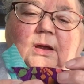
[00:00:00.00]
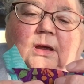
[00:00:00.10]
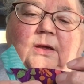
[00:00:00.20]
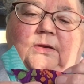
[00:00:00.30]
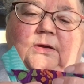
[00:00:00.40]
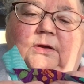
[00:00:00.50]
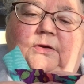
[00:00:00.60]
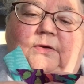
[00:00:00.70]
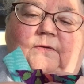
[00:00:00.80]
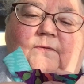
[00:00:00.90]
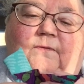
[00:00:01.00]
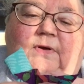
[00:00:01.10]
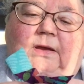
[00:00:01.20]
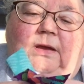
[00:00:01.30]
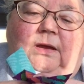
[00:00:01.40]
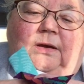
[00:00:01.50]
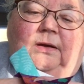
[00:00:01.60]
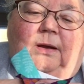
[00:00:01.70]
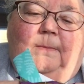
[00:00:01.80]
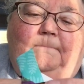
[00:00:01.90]
and then you just flick it
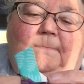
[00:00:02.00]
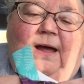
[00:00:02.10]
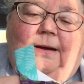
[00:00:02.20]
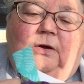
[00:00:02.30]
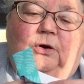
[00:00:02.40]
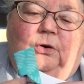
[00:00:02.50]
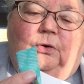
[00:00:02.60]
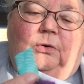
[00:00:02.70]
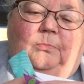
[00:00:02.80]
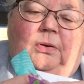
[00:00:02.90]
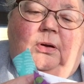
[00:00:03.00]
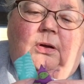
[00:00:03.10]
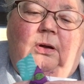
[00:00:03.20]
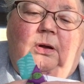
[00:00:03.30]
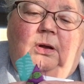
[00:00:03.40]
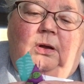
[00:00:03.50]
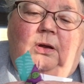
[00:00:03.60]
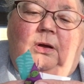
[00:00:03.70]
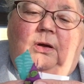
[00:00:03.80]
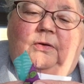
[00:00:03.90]
back up
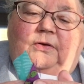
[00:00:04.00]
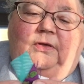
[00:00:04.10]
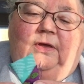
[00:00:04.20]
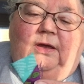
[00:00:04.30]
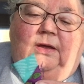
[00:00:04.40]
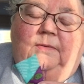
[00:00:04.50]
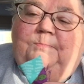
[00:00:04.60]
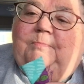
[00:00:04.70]
onto there,